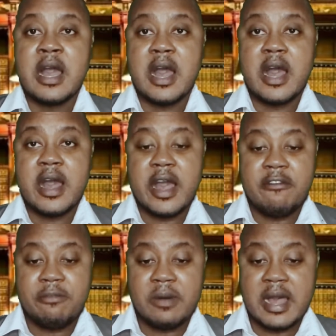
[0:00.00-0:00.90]

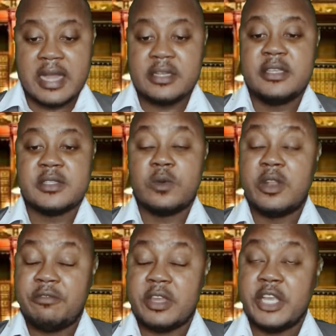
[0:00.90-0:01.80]
I've had this
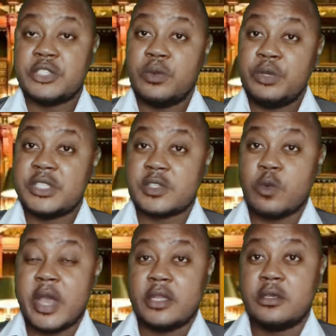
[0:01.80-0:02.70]
qualification, which is
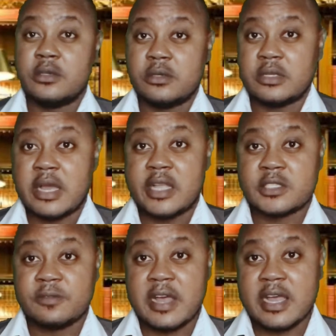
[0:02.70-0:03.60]
quite good.
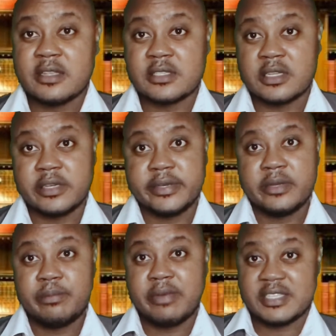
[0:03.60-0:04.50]
As far as
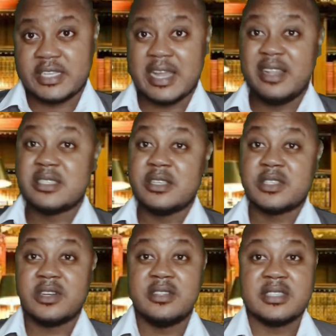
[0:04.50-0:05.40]
practicality is
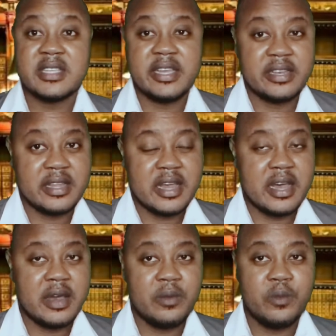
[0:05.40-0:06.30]
concerned,
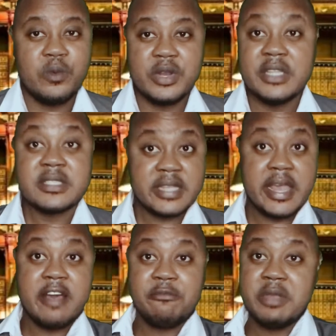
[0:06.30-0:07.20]
I wouldn't say
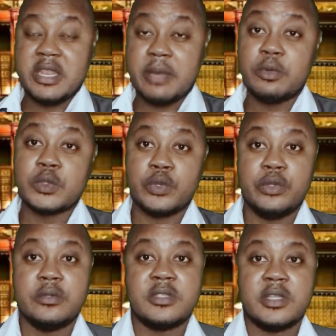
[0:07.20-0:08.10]
I've been able to
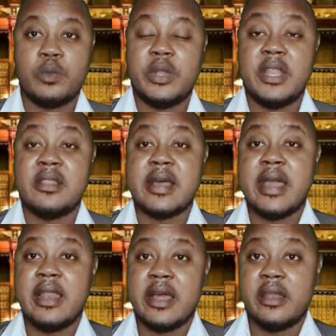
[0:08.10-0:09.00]
use it within
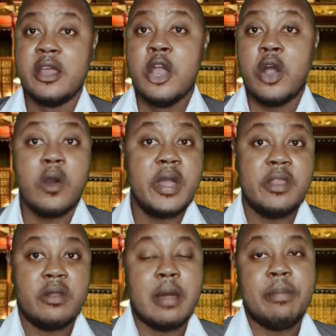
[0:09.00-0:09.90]
Thailand or any
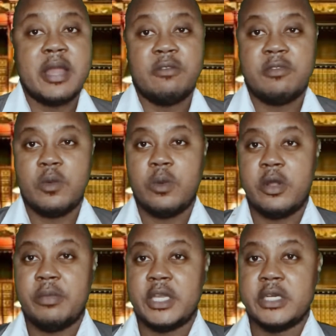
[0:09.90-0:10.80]
other part of the
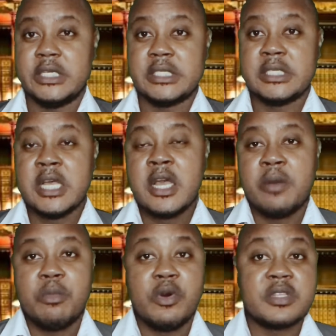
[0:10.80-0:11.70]
world, because
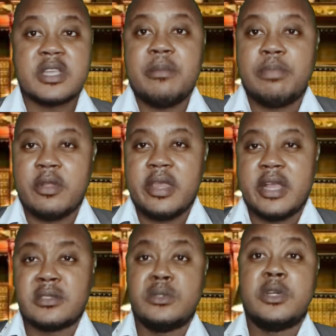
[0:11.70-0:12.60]
most
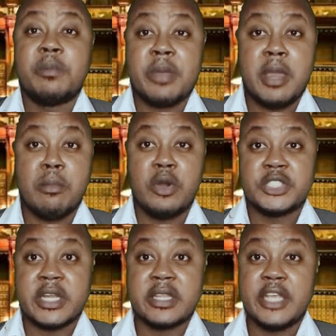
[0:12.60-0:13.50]
employers do not pay much
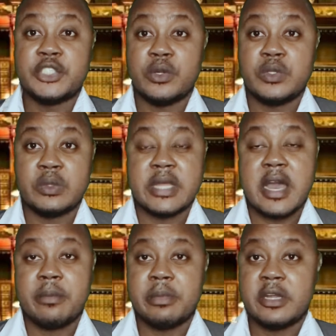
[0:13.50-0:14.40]
attention to
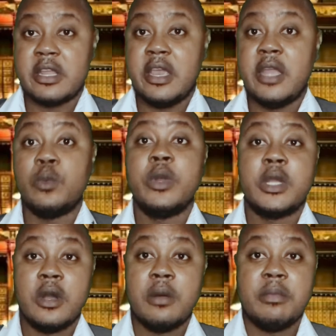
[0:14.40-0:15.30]
that. But it will
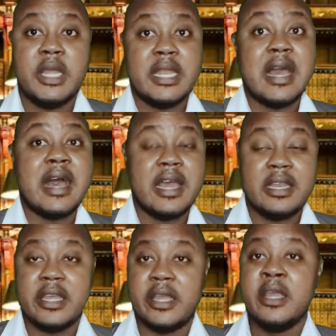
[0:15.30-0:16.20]
come in
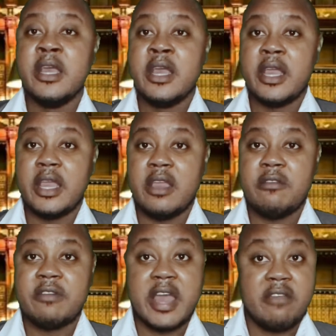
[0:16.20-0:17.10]
handy
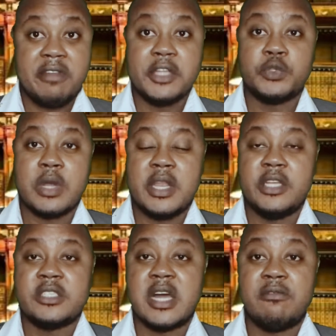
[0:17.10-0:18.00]
if I eventually
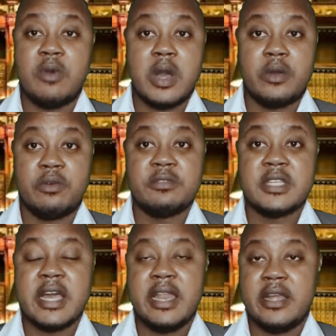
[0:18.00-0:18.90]
travel out of
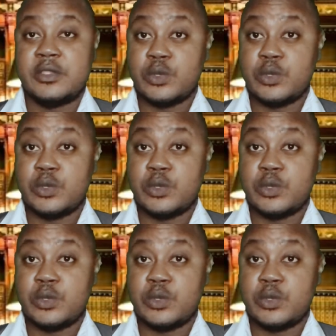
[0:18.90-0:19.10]
Thailand.